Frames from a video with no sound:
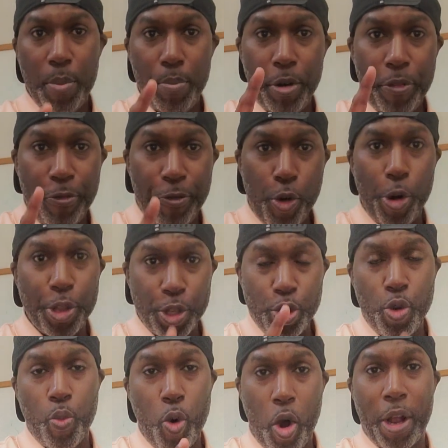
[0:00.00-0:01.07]
before
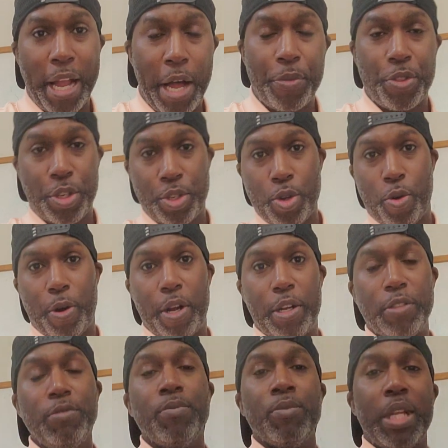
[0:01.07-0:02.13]
you walk out the door
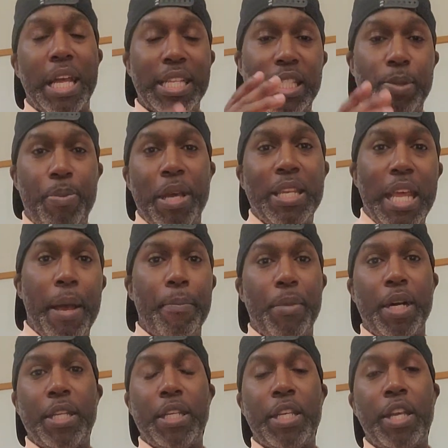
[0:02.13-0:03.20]
and spend that
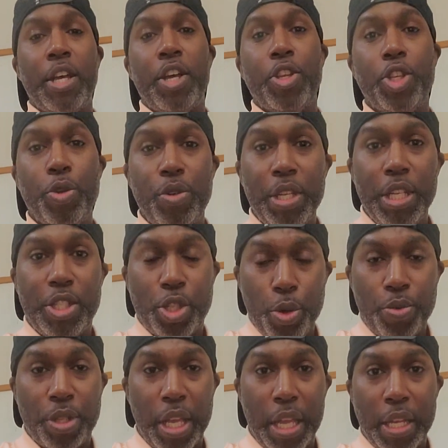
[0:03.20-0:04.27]
money, you need
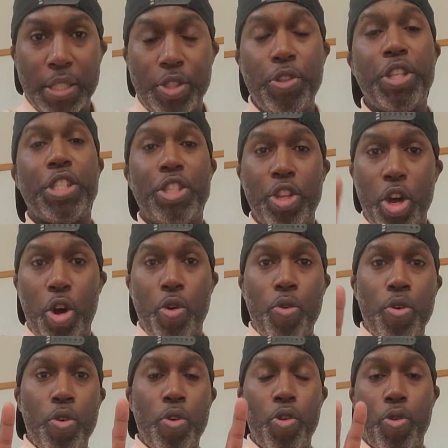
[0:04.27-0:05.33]
2 things. You need to
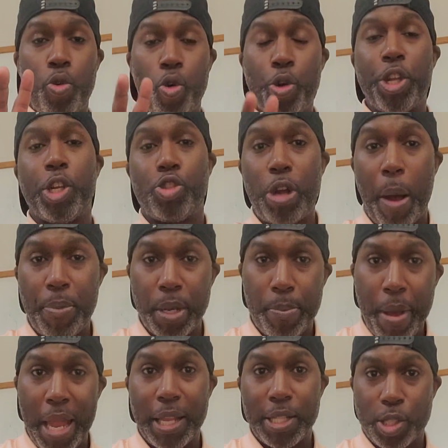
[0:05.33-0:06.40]
know who you're dropping the
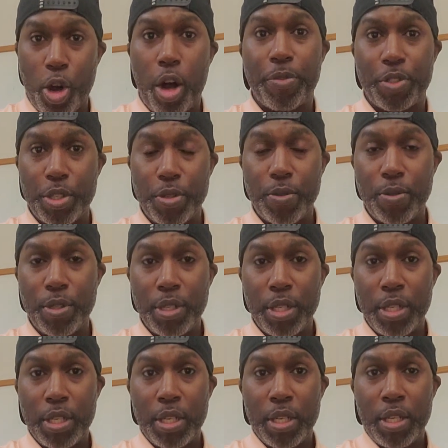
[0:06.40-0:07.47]
pallets off to,
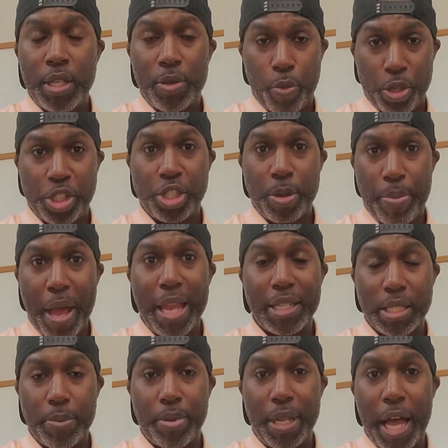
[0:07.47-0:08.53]
which is your pallet
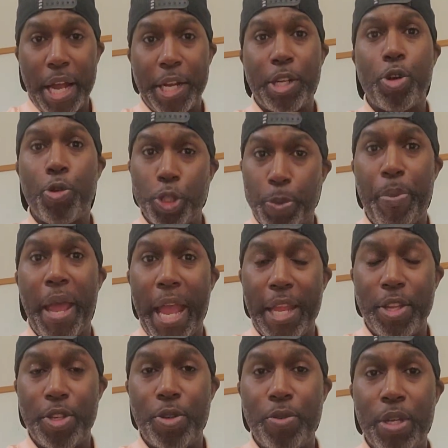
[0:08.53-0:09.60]
supplier, who's
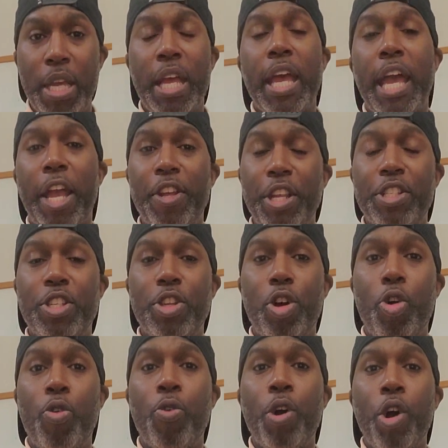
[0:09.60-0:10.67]
paying you, and you need to
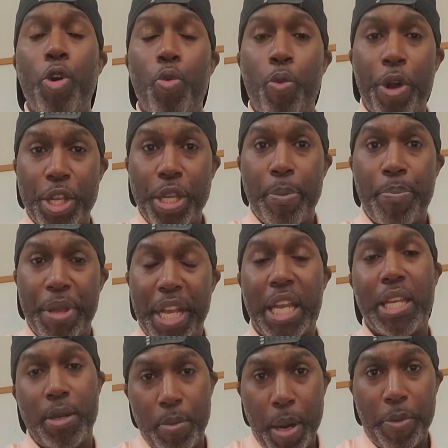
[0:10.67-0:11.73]
know where you're
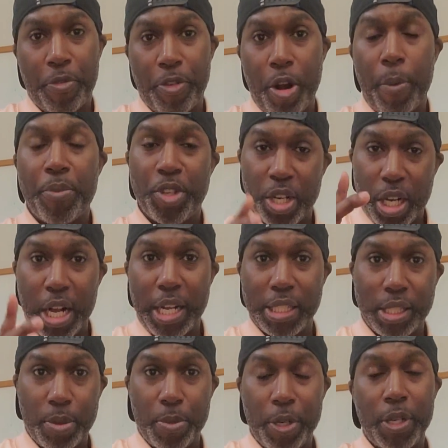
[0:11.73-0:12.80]
picking them up from, your
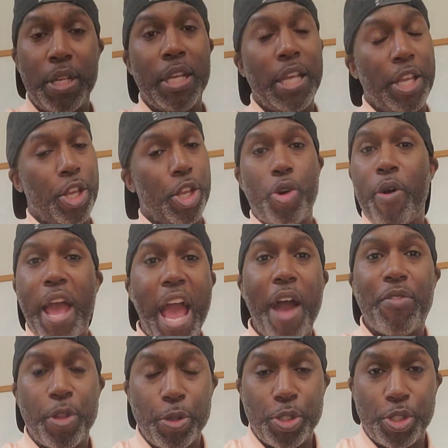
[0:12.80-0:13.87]
customer. You don't
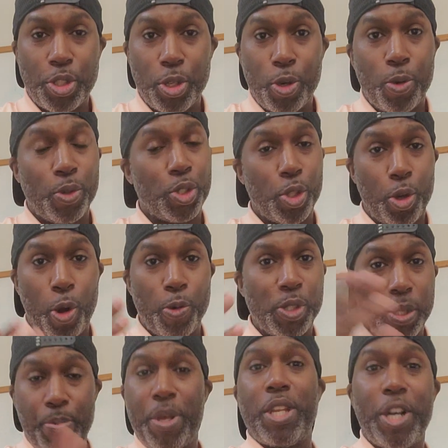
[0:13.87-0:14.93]
have those two, so don't
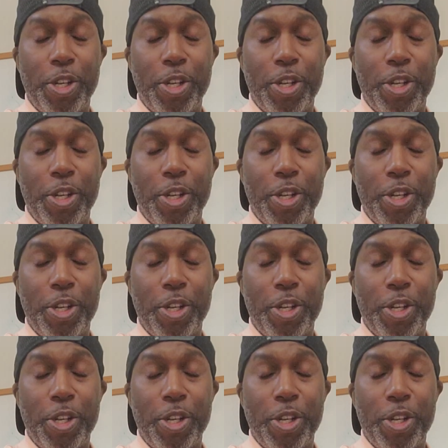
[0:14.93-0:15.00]
spend